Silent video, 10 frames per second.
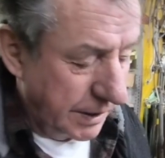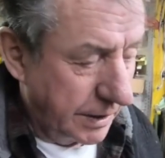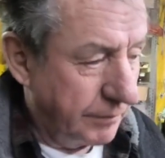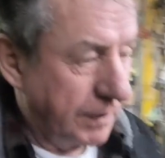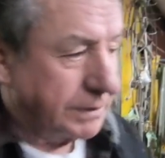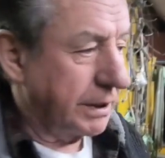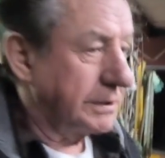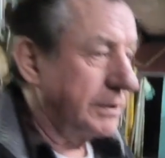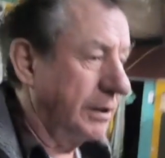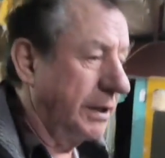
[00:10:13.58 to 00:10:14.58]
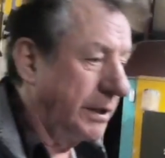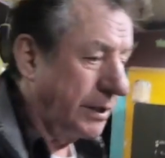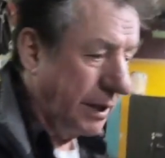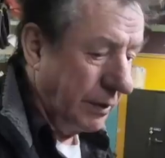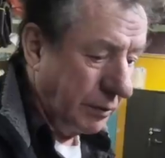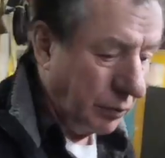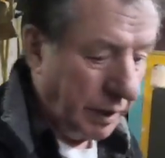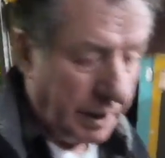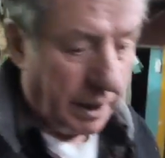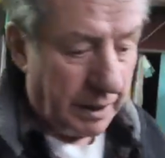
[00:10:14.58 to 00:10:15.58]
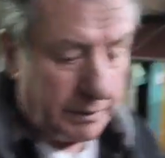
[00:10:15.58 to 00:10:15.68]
and visit us and look at what we got,